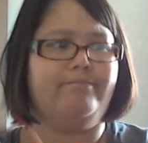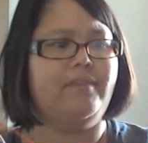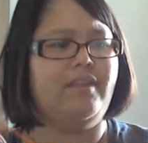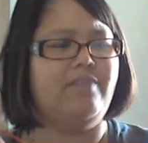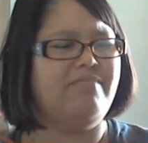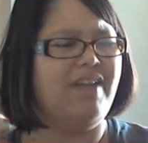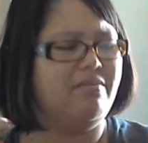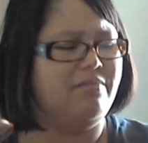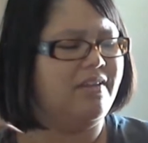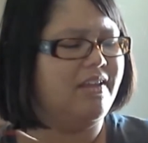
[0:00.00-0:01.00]
I'm
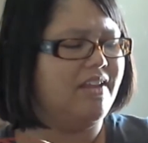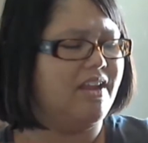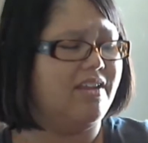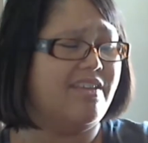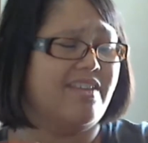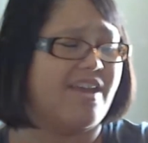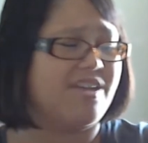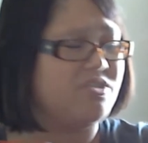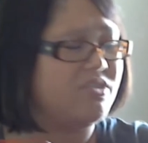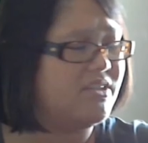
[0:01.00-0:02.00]
not really liking the
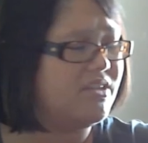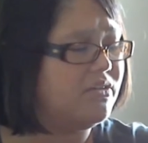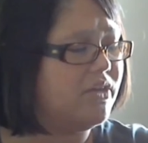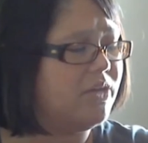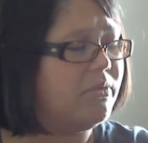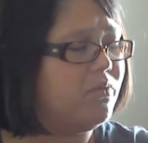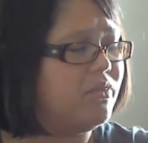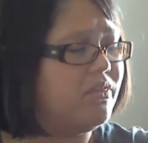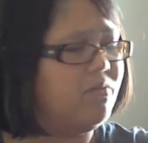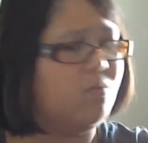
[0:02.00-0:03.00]
extras that are coming
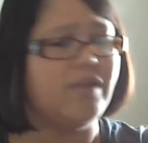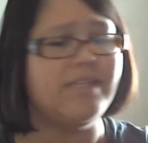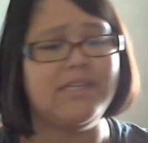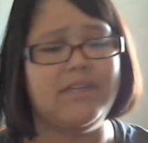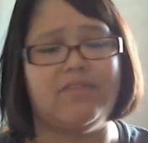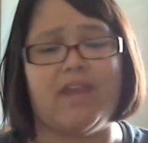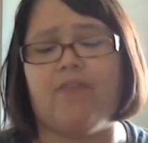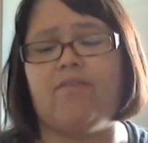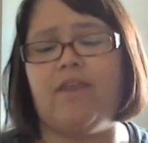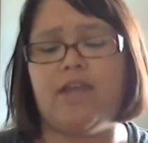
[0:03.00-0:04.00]
with it. One didn't even
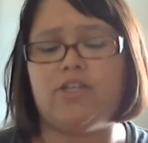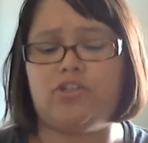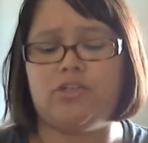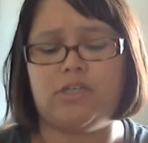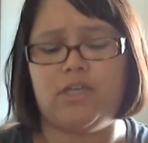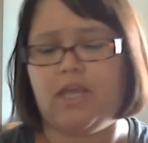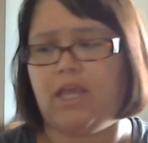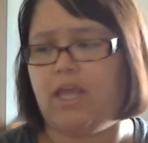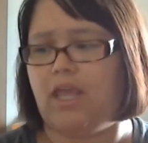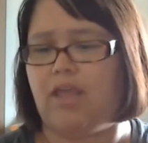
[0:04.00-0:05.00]
have an extra,
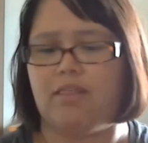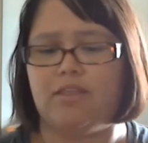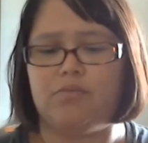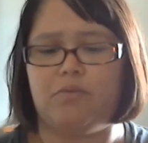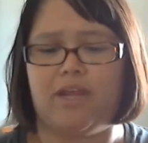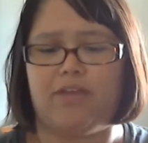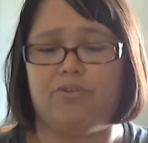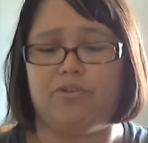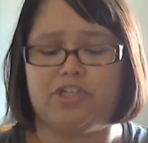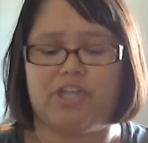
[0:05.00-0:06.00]
and this one had
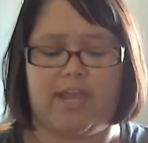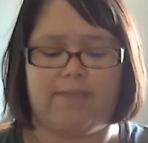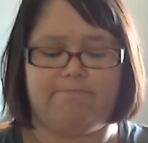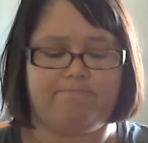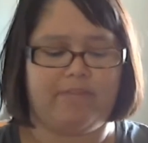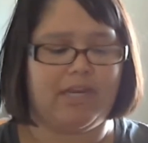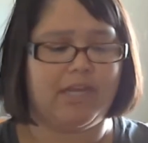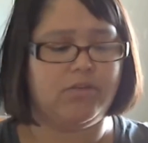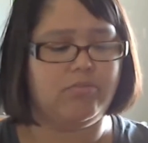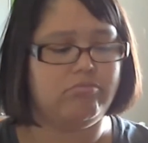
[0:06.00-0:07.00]
crochet, and
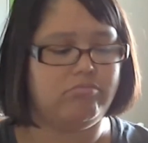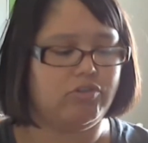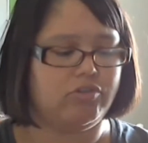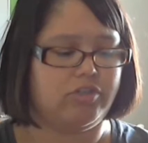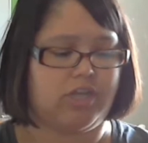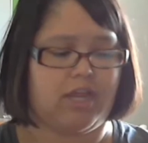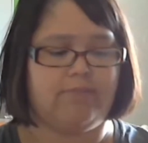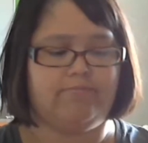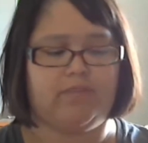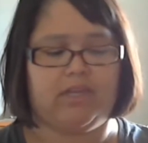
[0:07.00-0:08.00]
I don't
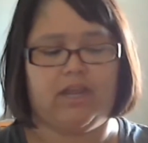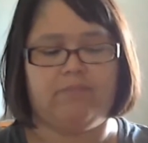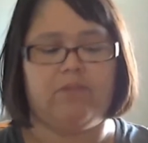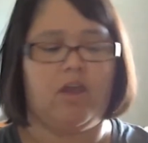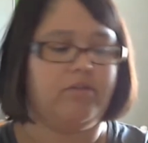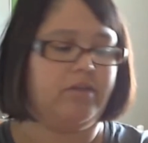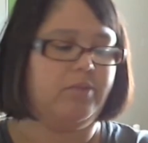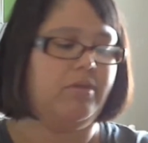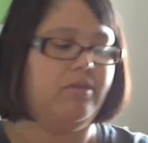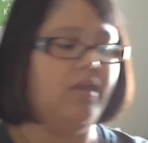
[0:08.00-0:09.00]
crochet, and I'm not going to
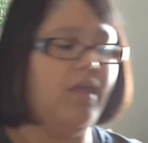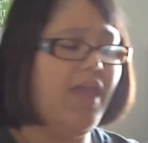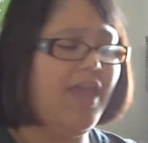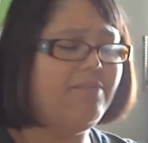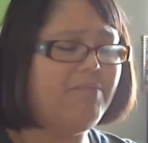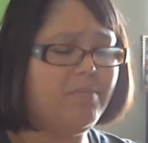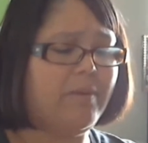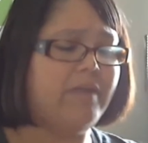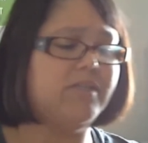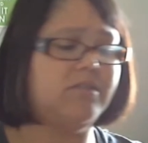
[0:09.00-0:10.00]
be, and I'm not
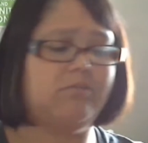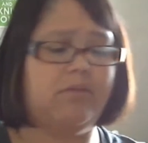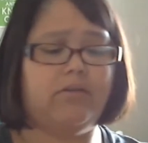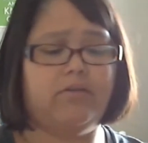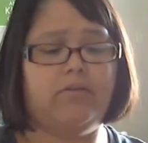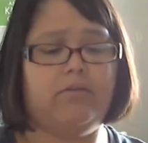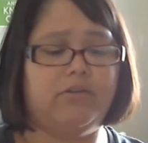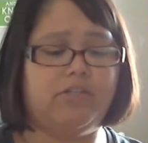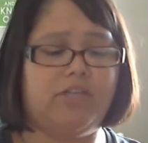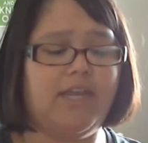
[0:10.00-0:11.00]
prejudiced about
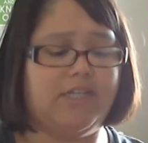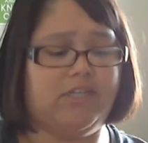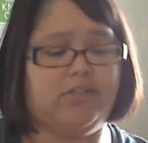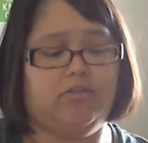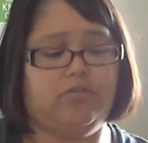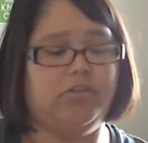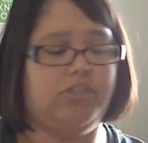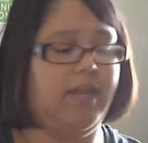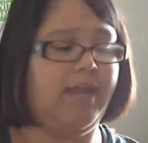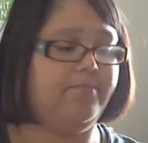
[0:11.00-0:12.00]
crocheting, I just don't
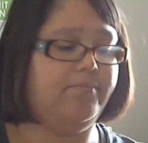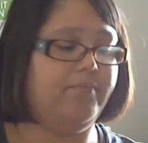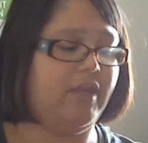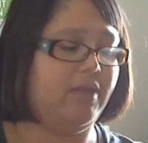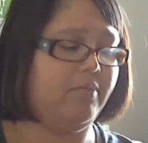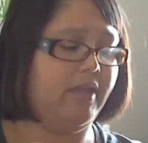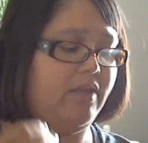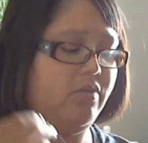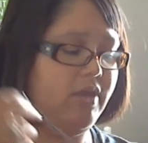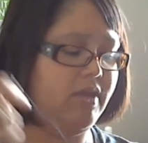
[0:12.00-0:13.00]
crochet, and I'm
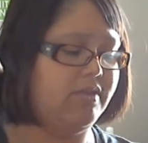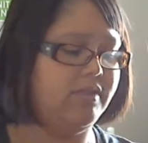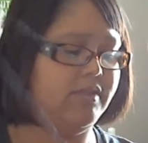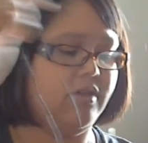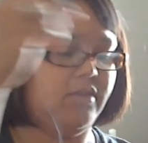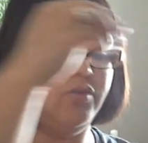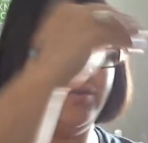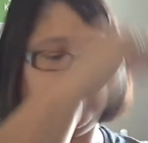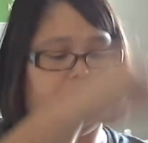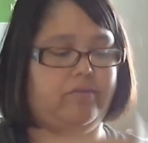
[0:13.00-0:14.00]
like, okay, this is not
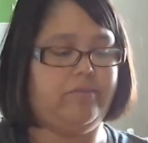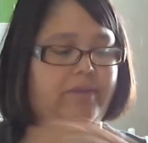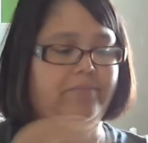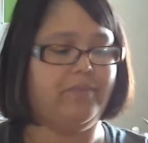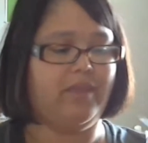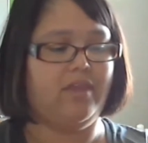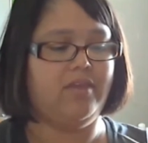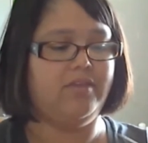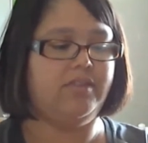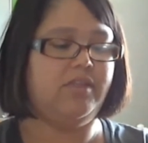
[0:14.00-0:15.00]
useful for me,
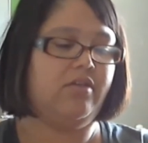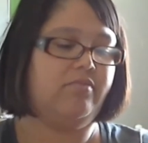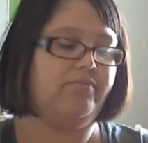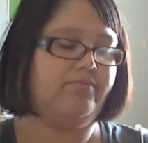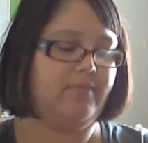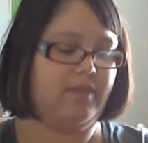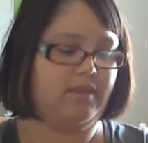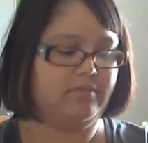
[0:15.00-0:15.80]
so, meh.